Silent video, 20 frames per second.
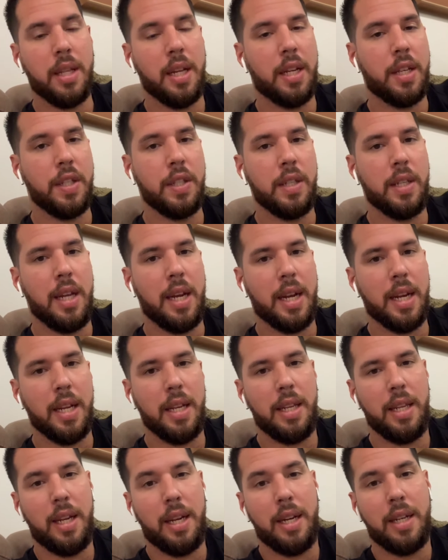Like, you, like,
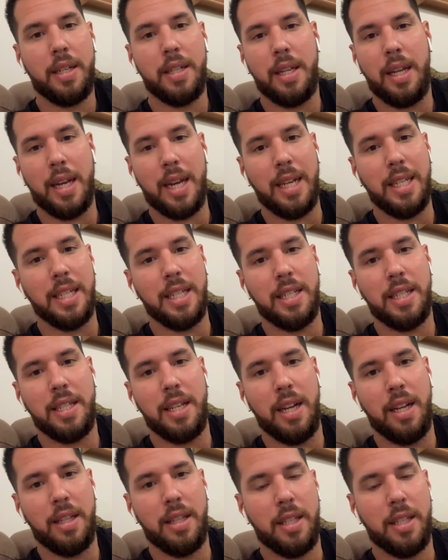like, like I just said,